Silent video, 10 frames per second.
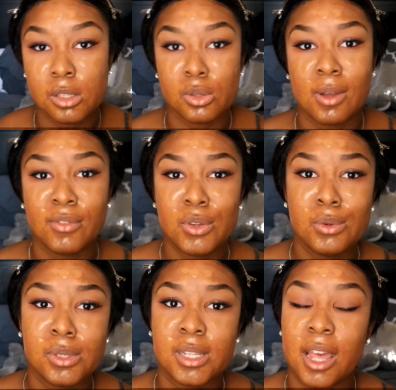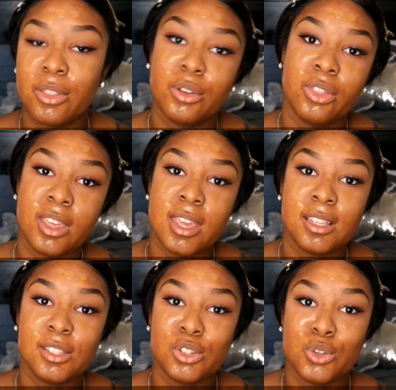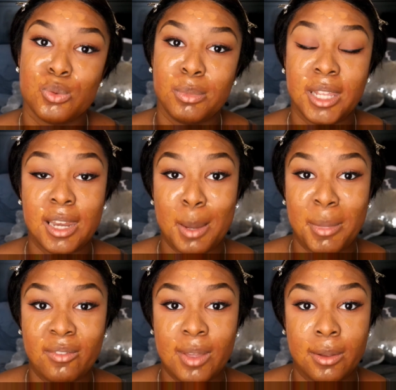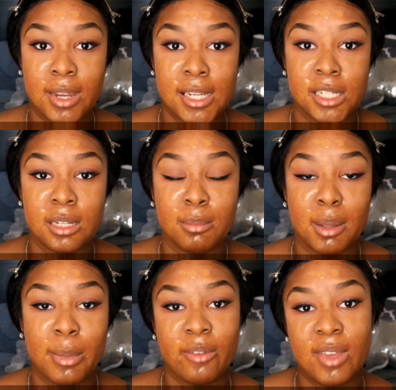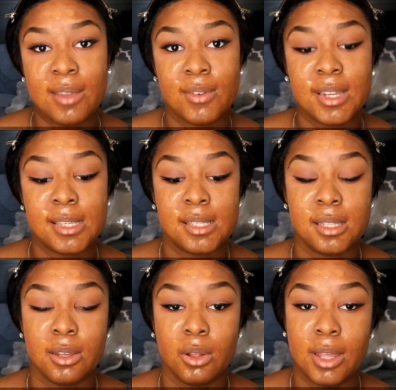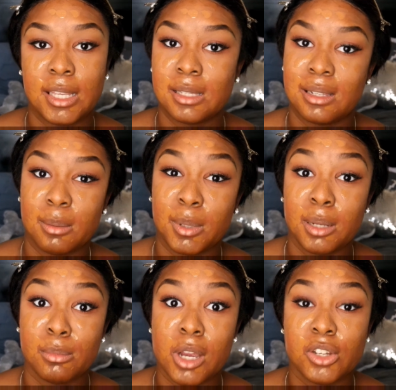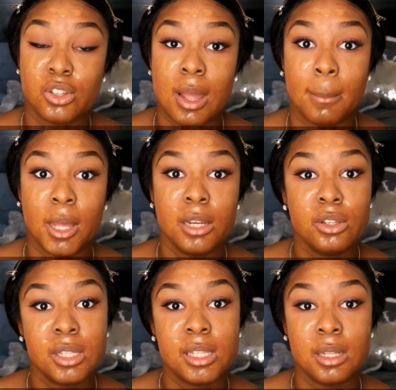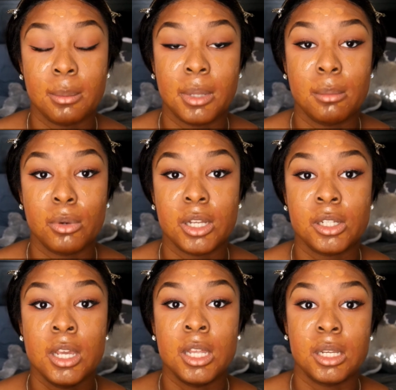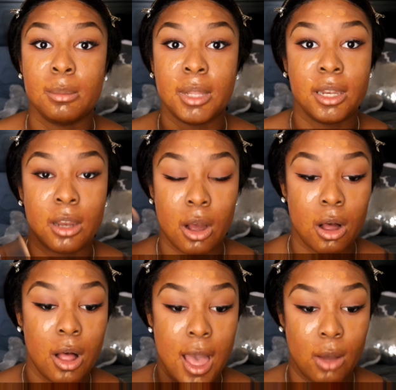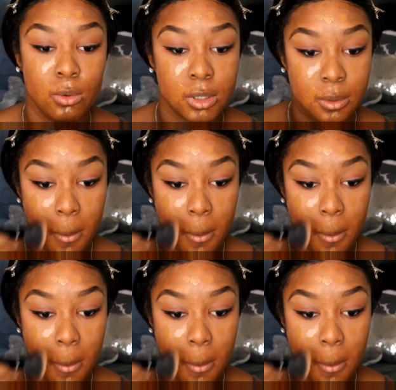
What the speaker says: So I've used other things to blend out my foundation, but my favorite is still a stippling brush. So I'm going to use the stippling brush to blend it all out.